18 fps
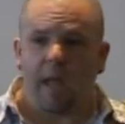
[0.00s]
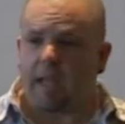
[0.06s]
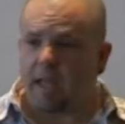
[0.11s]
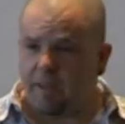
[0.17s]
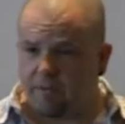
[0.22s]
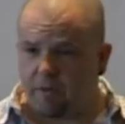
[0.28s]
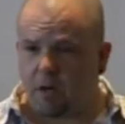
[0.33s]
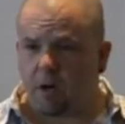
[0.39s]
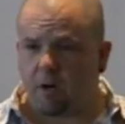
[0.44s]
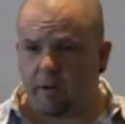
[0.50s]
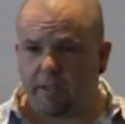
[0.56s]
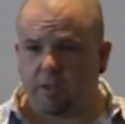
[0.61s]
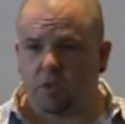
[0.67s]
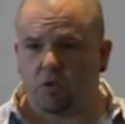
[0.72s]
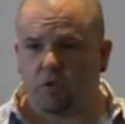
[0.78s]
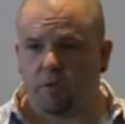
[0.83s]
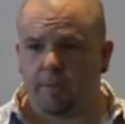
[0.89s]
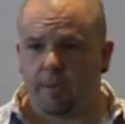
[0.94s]
Even our
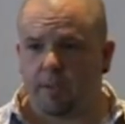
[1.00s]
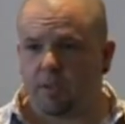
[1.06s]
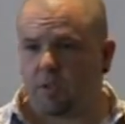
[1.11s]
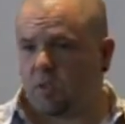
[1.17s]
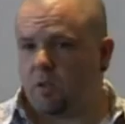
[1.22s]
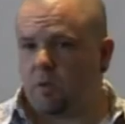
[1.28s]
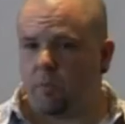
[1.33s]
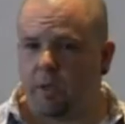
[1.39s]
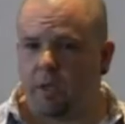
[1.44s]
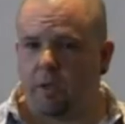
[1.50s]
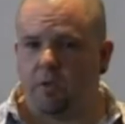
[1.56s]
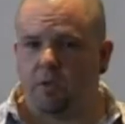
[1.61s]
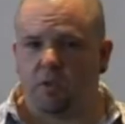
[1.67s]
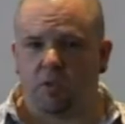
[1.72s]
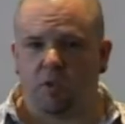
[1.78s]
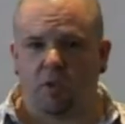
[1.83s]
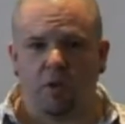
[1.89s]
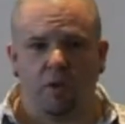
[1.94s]
instruments that we
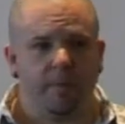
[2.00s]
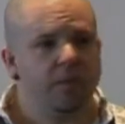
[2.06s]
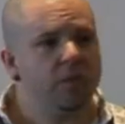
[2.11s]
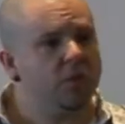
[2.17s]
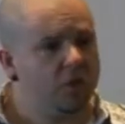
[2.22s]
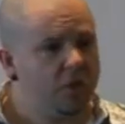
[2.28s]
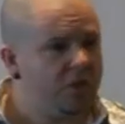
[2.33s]
use as humans are